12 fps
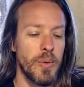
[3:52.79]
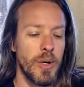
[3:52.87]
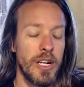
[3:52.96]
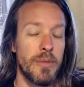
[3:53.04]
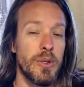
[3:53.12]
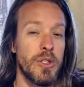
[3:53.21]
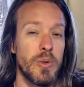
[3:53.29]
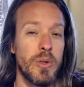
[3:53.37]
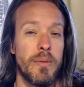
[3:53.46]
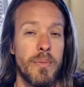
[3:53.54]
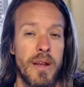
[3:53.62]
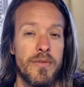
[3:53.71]
we're going to be doing
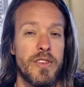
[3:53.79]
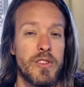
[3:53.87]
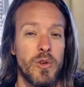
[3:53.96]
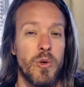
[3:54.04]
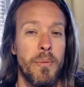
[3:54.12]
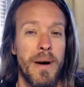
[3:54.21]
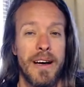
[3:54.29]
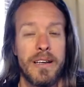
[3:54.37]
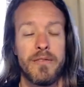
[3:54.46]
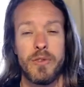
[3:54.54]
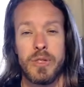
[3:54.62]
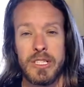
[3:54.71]
the metaphysical
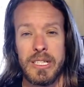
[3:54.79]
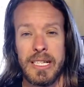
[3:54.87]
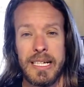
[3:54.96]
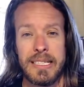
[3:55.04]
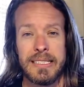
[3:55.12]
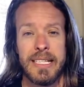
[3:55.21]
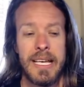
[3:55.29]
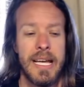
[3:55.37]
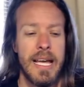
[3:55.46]
mindfulness class,